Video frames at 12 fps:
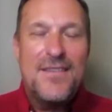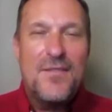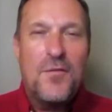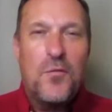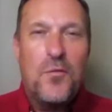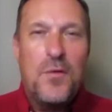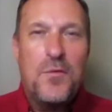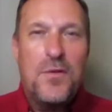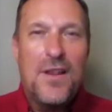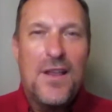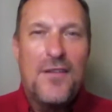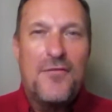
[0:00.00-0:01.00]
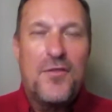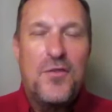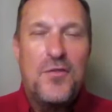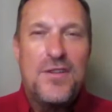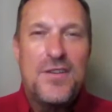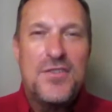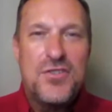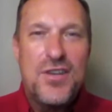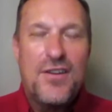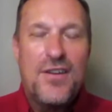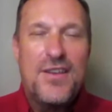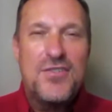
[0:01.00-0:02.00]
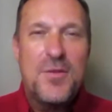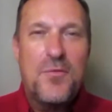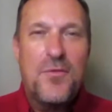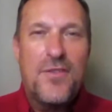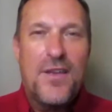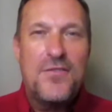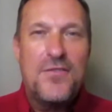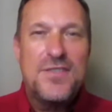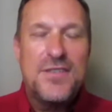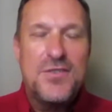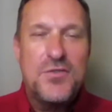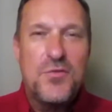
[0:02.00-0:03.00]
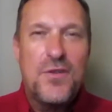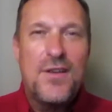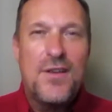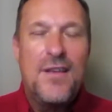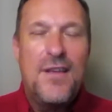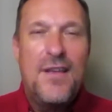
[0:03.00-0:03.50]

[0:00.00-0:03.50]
we would love for you to share Kinship with others and join